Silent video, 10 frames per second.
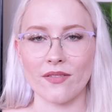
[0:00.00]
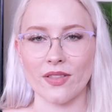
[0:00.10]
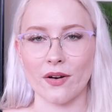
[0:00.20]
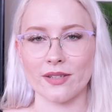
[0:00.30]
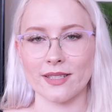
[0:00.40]
if
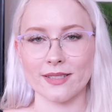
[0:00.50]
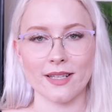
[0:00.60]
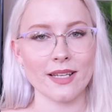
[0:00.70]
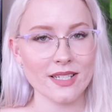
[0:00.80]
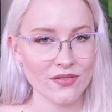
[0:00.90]
there is a
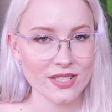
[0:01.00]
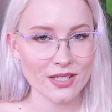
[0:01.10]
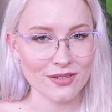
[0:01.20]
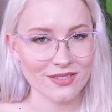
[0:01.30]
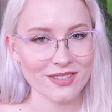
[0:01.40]
slight
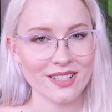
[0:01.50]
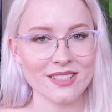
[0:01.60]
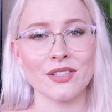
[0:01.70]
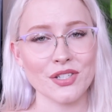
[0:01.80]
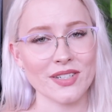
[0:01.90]
difference at all,
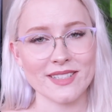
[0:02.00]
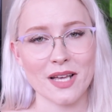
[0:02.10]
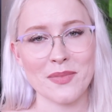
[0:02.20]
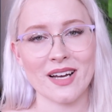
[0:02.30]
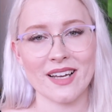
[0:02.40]
during
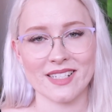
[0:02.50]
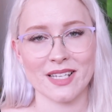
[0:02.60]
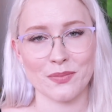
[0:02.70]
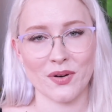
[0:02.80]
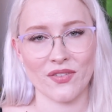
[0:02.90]
summer I
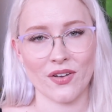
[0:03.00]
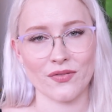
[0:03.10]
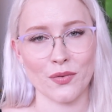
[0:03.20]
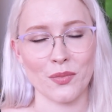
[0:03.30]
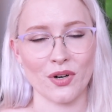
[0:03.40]
tend to prefer
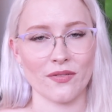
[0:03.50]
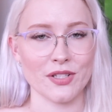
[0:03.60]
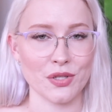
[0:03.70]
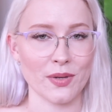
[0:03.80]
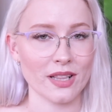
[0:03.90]
for more of
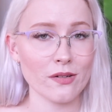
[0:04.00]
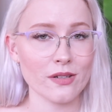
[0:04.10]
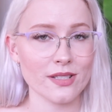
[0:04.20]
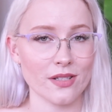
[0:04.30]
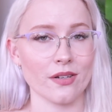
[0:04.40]
a dewy
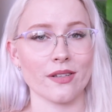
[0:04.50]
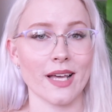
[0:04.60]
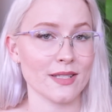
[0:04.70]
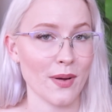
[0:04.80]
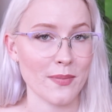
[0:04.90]
look, so
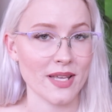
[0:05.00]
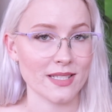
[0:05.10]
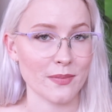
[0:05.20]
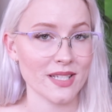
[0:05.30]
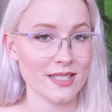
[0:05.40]
that's why I
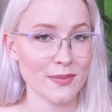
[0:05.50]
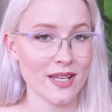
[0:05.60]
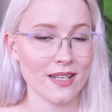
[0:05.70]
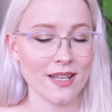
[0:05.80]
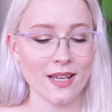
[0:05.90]
picked up this
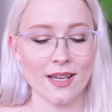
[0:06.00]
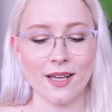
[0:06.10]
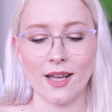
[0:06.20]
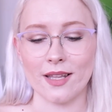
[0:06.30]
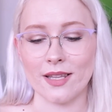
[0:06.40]
one.
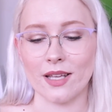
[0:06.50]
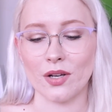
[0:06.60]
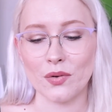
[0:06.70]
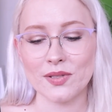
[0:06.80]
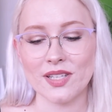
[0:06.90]
And
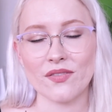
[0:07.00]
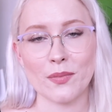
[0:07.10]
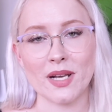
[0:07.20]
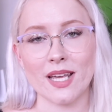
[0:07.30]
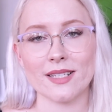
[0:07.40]
then also
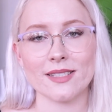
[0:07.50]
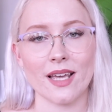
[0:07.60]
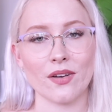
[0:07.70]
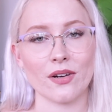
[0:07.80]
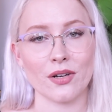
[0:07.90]
from
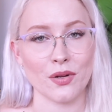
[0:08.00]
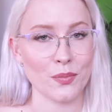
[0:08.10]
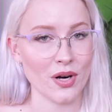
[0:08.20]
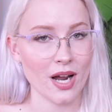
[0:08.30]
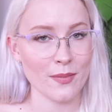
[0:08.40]
NYX I got a new
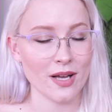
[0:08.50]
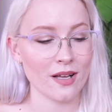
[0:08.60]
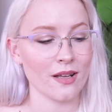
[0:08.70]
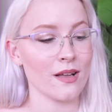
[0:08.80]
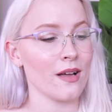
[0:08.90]

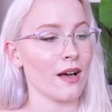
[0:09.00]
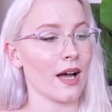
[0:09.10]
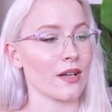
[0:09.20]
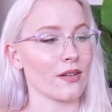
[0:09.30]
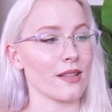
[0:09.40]
primer.
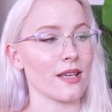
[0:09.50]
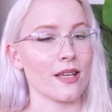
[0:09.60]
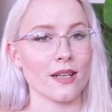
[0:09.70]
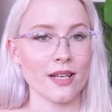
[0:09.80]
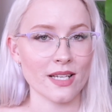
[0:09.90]
I got
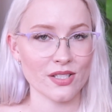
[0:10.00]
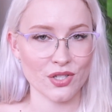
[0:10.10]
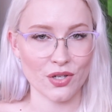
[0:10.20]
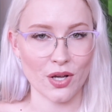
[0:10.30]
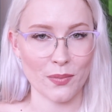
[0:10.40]
the NYX
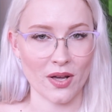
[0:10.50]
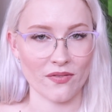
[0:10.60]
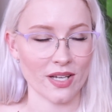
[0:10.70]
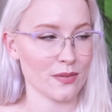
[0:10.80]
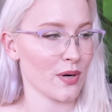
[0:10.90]
Studio
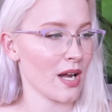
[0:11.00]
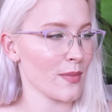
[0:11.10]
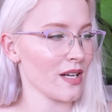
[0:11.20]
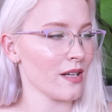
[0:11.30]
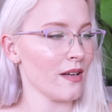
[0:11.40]
Perfect
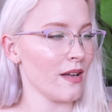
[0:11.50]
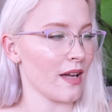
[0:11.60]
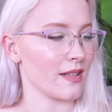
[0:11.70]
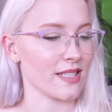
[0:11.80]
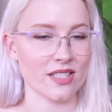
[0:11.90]
Primer,
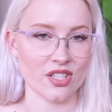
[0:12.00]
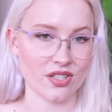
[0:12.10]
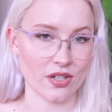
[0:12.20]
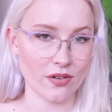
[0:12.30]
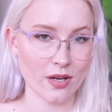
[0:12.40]
and this is
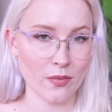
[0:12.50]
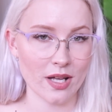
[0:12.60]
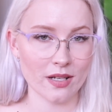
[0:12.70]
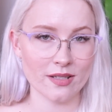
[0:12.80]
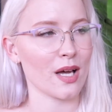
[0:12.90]
just the green
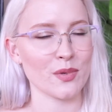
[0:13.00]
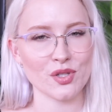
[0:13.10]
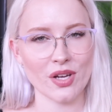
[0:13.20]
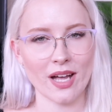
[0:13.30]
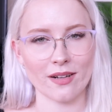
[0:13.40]
one. I'm
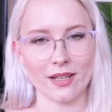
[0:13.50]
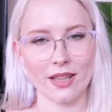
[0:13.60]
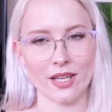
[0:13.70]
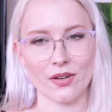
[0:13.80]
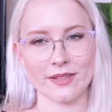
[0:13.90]
not sure how
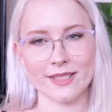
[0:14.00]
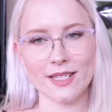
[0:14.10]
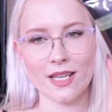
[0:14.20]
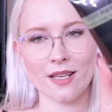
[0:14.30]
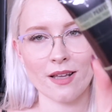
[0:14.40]
clearly you can
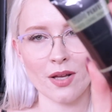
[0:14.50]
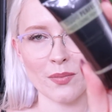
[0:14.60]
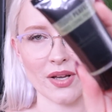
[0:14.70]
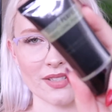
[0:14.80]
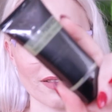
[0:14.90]
see
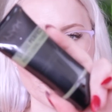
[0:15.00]
because